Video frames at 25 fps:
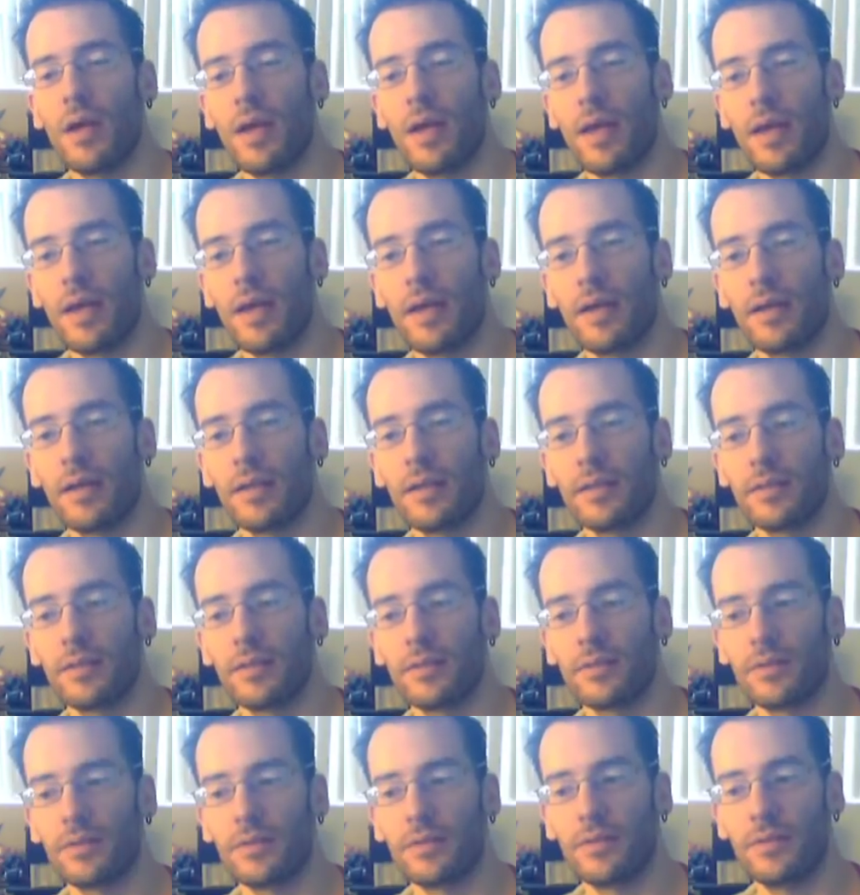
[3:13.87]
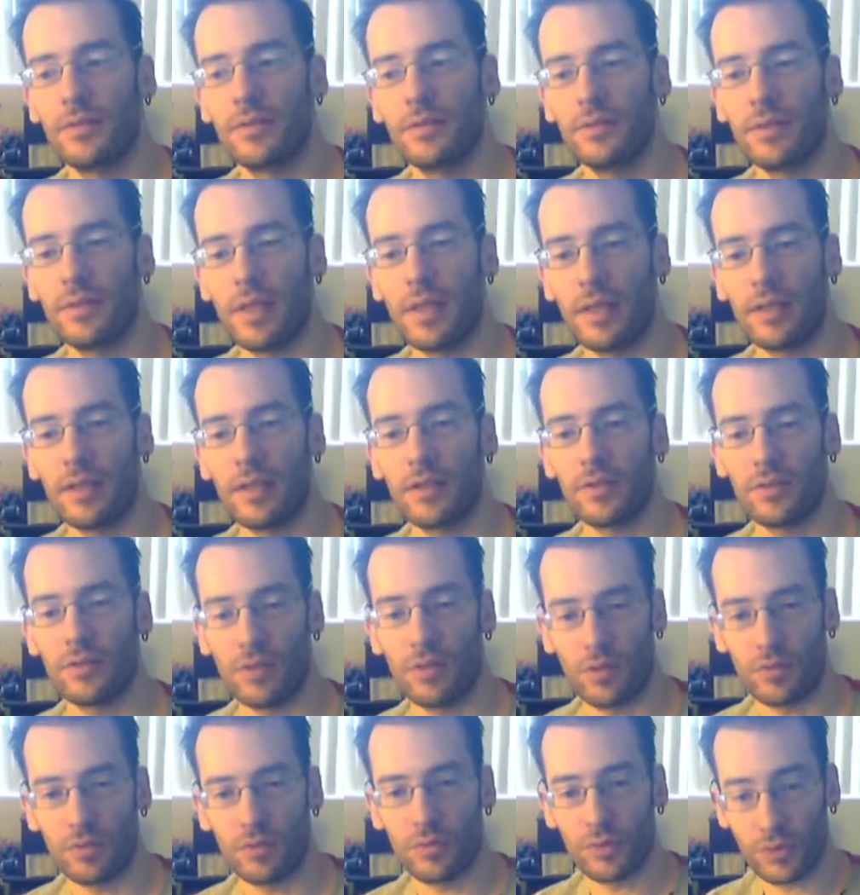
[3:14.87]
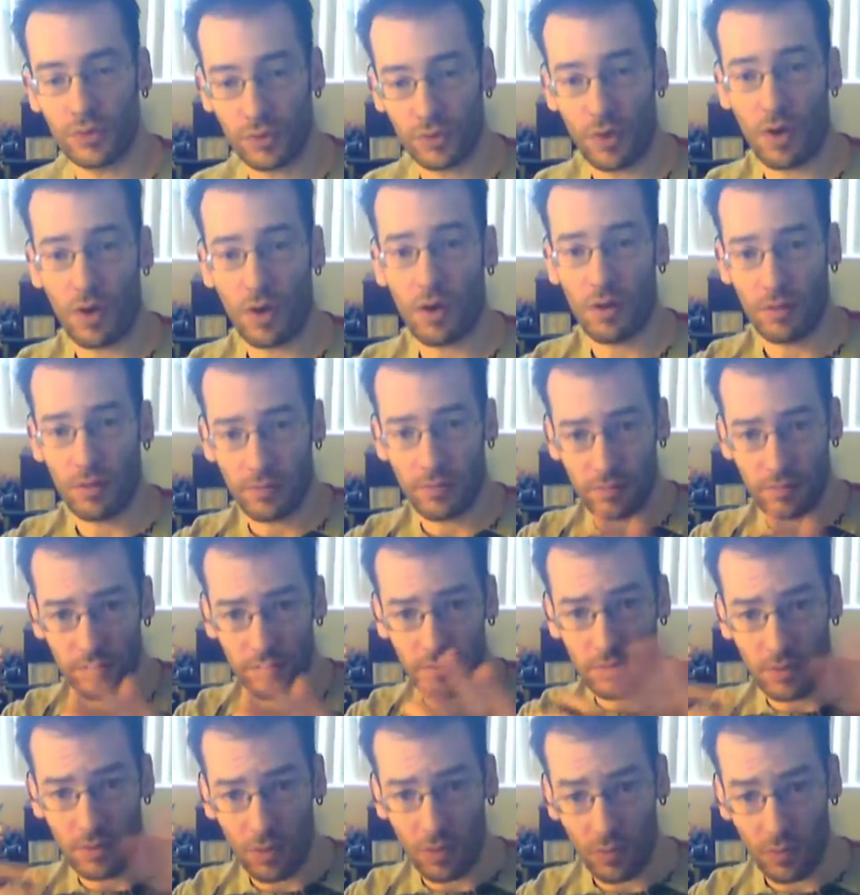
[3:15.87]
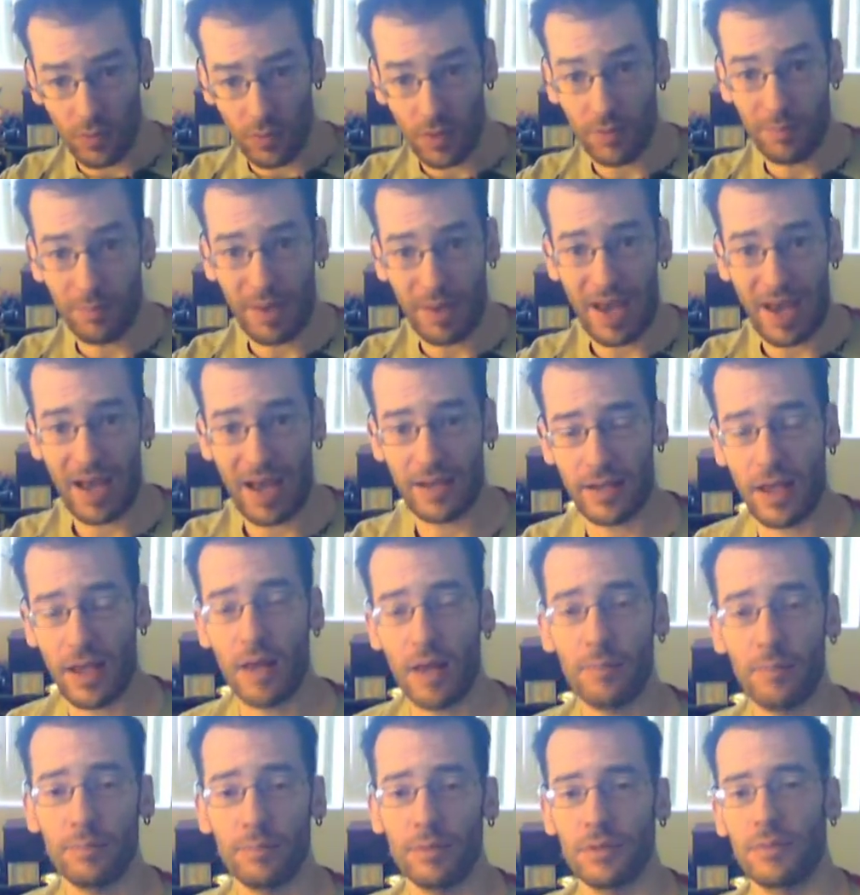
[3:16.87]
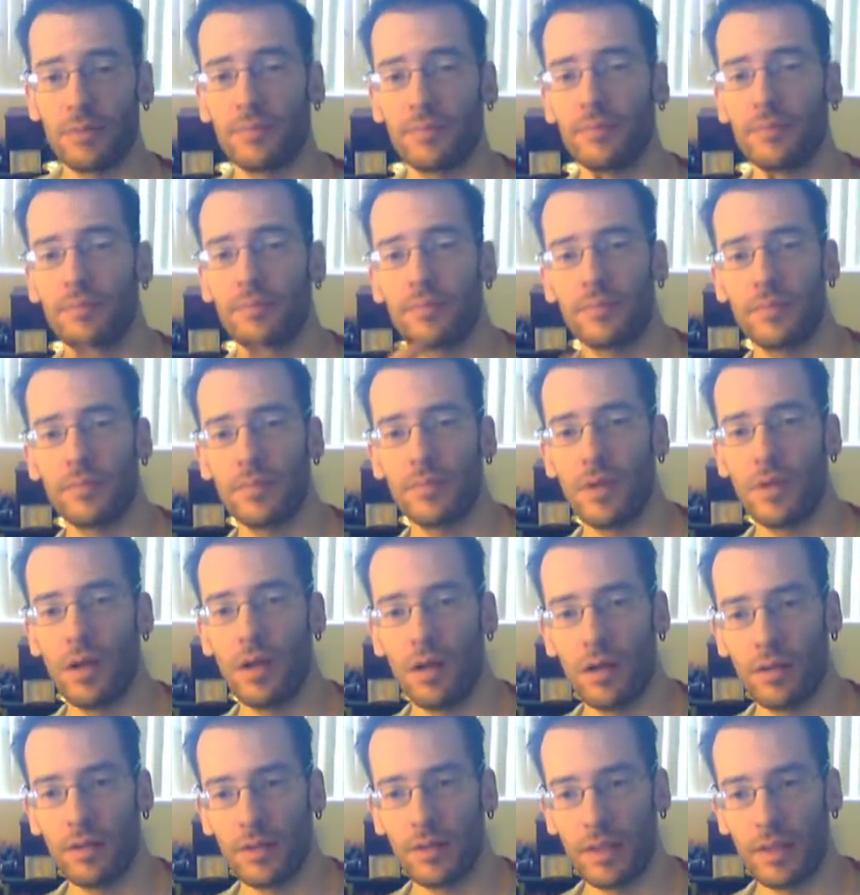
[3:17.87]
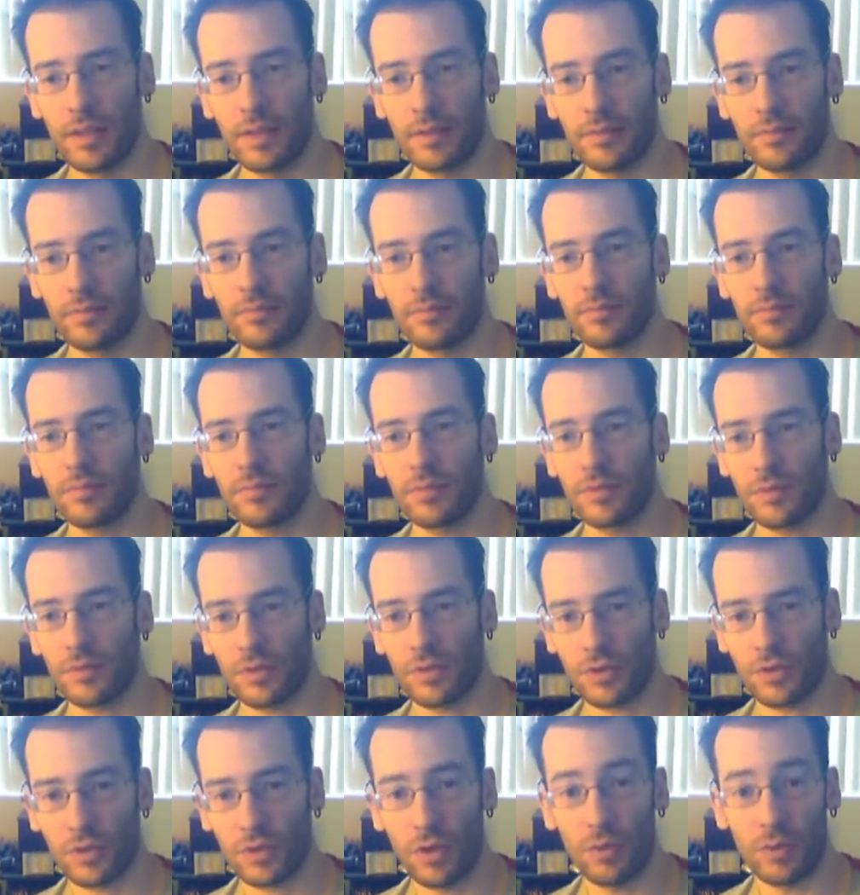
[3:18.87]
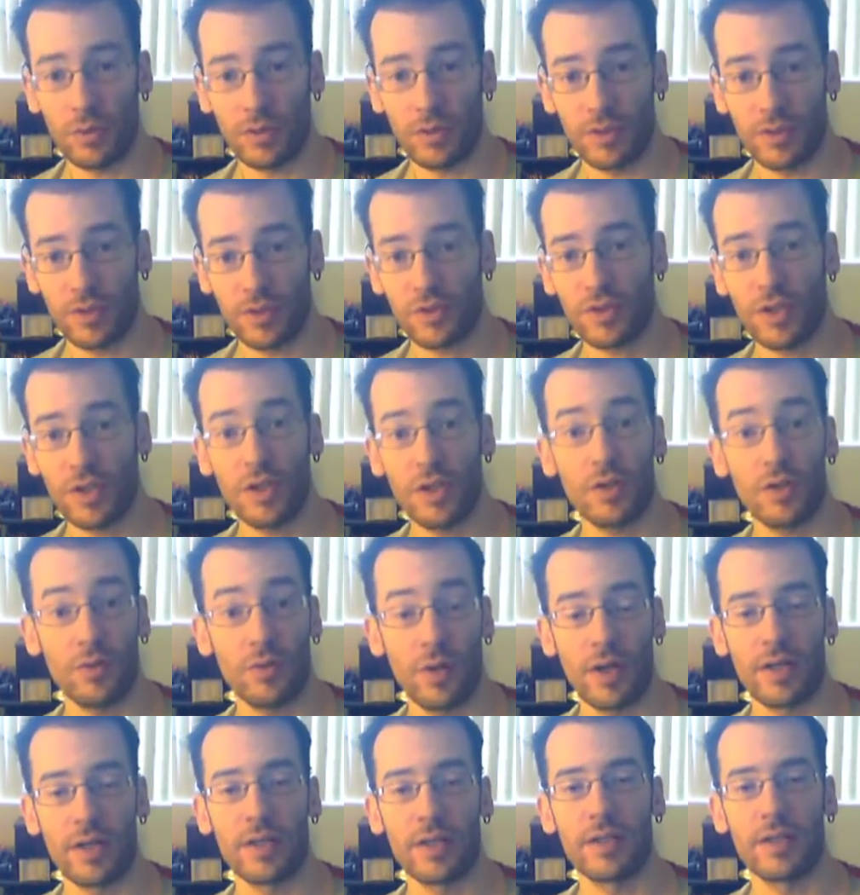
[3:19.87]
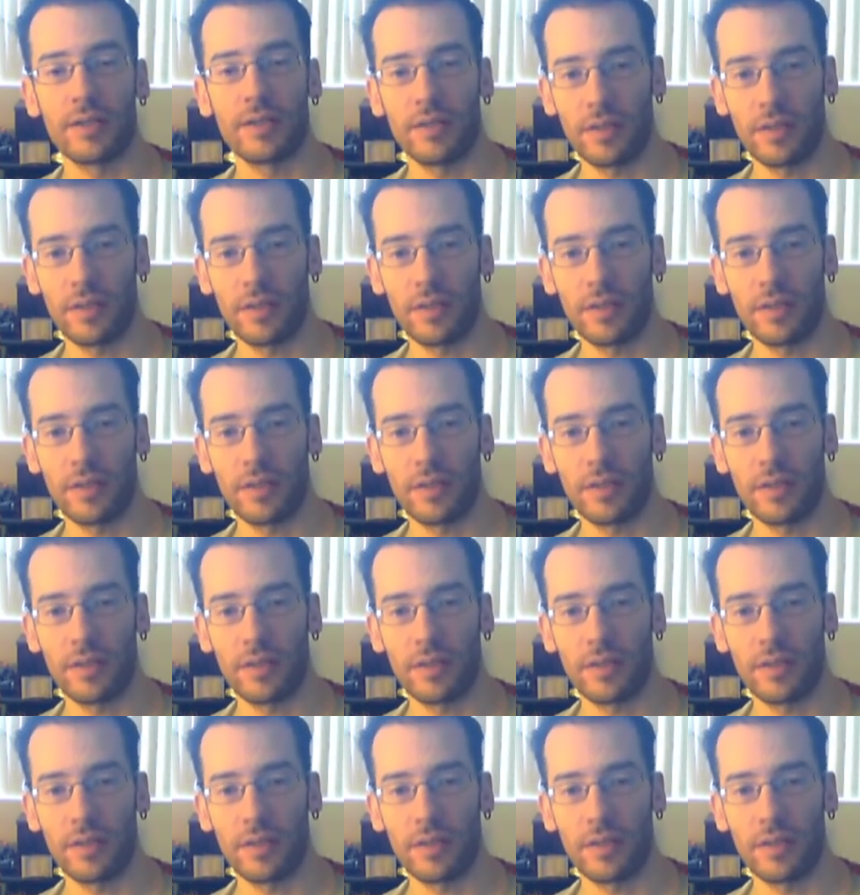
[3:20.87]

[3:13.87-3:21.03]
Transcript: and then you saw the bat emblem and then slowly disintegrating,